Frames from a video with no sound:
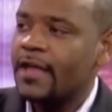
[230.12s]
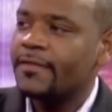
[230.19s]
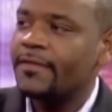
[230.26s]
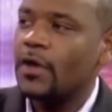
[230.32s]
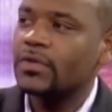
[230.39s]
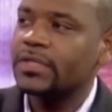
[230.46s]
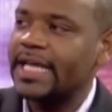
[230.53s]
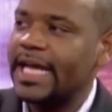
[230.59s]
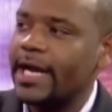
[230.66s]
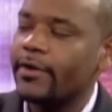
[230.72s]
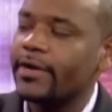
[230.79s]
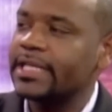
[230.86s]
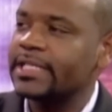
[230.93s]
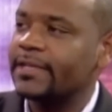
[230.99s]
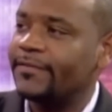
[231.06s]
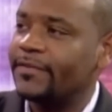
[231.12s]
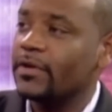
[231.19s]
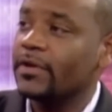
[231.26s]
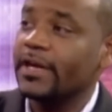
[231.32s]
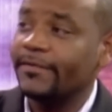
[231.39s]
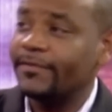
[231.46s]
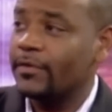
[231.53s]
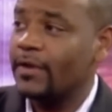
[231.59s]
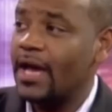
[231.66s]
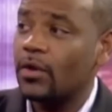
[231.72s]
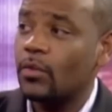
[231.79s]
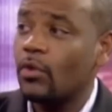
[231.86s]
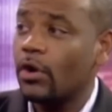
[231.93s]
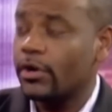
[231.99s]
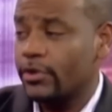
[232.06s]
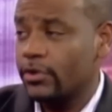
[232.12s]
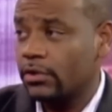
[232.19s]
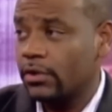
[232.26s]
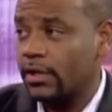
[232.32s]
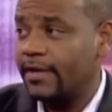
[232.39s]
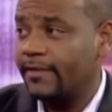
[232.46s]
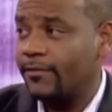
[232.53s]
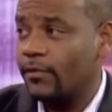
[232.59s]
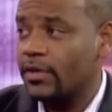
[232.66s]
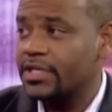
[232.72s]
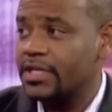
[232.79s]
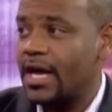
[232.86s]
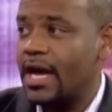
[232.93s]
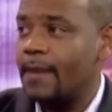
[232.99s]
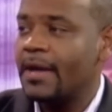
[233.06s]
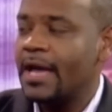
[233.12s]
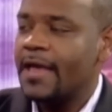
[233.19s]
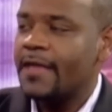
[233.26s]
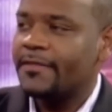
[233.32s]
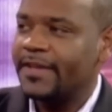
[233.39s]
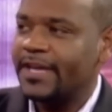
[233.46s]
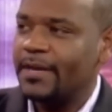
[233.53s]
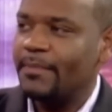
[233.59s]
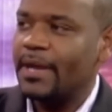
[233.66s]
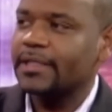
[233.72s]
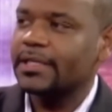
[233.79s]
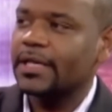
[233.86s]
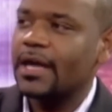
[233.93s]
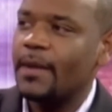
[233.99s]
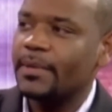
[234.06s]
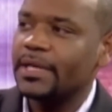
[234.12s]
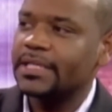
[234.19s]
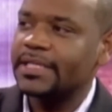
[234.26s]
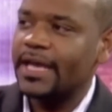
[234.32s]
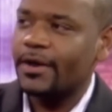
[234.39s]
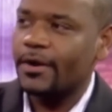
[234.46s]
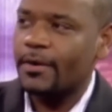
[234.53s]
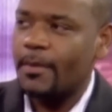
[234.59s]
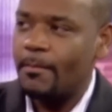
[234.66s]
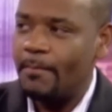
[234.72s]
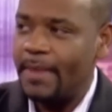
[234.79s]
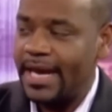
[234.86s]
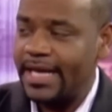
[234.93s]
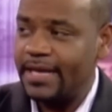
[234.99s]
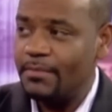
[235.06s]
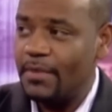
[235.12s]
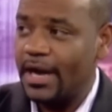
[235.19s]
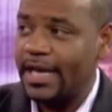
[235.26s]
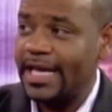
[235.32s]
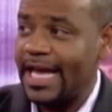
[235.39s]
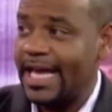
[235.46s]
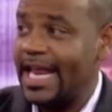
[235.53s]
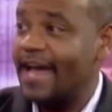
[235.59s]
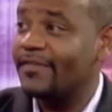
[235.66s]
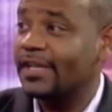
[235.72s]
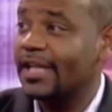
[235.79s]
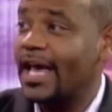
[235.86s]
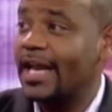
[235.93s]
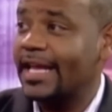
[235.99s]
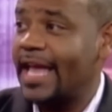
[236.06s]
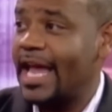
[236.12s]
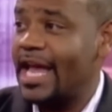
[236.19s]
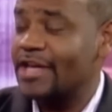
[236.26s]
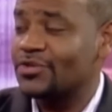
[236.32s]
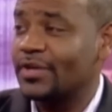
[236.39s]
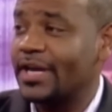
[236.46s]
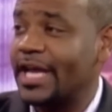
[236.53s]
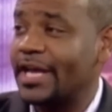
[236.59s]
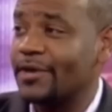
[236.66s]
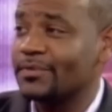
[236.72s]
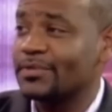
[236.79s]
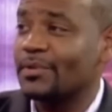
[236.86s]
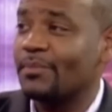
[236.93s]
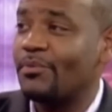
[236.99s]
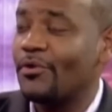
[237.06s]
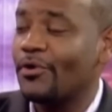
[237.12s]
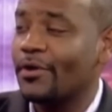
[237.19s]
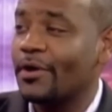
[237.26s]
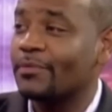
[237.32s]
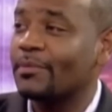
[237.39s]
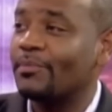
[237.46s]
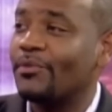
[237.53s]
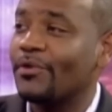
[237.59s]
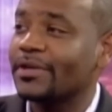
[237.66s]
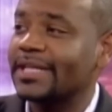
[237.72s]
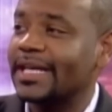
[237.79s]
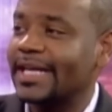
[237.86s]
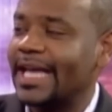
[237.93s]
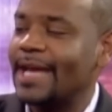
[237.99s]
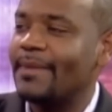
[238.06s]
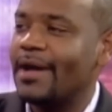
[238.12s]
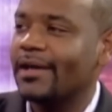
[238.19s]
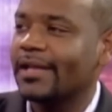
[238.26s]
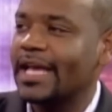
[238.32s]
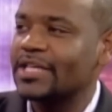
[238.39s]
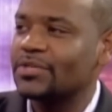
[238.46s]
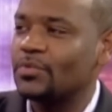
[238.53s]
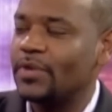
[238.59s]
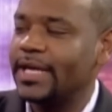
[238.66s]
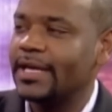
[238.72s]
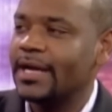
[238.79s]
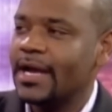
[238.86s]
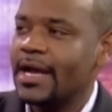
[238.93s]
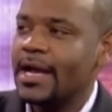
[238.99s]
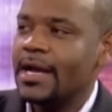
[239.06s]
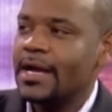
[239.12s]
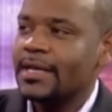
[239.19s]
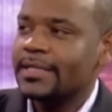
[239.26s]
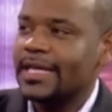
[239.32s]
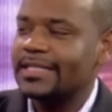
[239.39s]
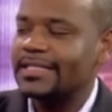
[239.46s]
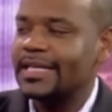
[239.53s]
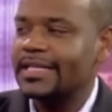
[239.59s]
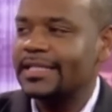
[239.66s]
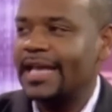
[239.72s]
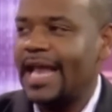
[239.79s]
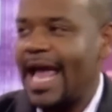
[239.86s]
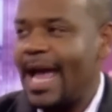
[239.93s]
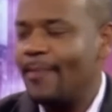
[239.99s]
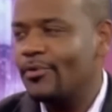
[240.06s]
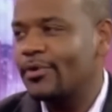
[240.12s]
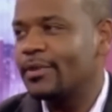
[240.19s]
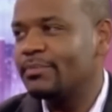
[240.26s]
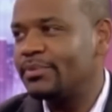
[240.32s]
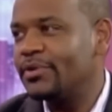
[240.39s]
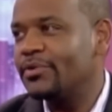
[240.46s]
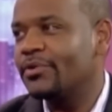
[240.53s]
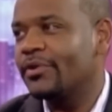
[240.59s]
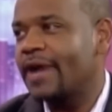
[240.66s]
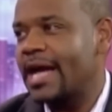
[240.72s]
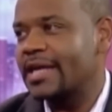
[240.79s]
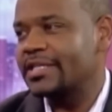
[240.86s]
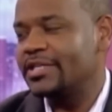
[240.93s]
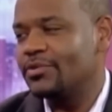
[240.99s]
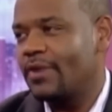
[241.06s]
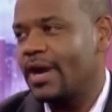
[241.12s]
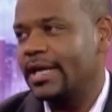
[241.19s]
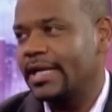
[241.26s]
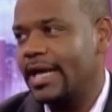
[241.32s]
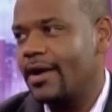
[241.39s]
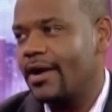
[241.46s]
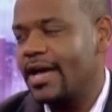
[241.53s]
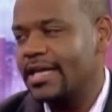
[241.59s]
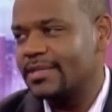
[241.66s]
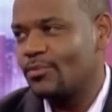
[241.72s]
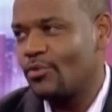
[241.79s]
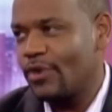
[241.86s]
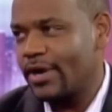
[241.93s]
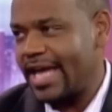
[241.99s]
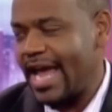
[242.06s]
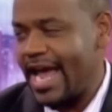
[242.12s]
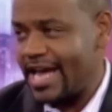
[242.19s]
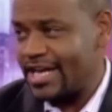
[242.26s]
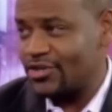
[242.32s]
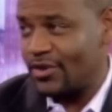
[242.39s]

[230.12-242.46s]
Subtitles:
those areas. If you're out of work or you're looking for a job, think about the companies that are making money and have a lot of cash on hand. There was a report that came out last week that says that Apple Computer actually right now has more cash